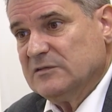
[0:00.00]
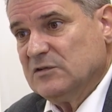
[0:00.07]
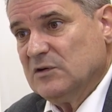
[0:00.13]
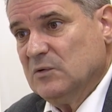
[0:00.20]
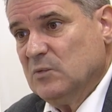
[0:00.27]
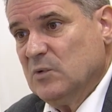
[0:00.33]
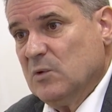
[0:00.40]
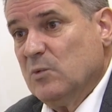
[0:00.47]

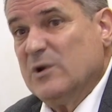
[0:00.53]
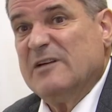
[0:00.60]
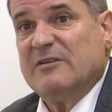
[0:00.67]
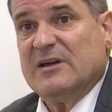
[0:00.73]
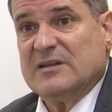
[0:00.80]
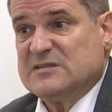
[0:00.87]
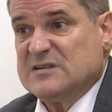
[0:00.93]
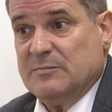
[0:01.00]
So
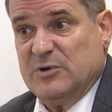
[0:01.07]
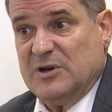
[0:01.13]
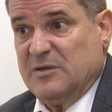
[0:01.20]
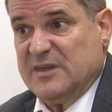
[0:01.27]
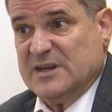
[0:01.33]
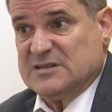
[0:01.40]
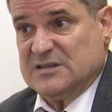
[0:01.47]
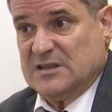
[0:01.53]
whenever somebody
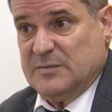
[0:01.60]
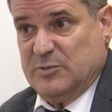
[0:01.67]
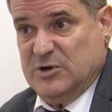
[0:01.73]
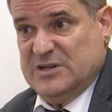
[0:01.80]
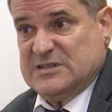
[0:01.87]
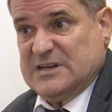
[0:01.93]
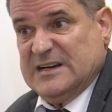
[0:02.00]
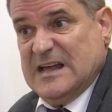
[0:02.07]
thinks that the
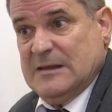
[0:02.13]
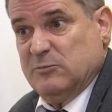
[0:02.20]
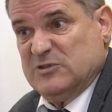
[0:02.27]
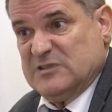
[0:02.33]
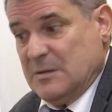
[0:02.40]
police can help with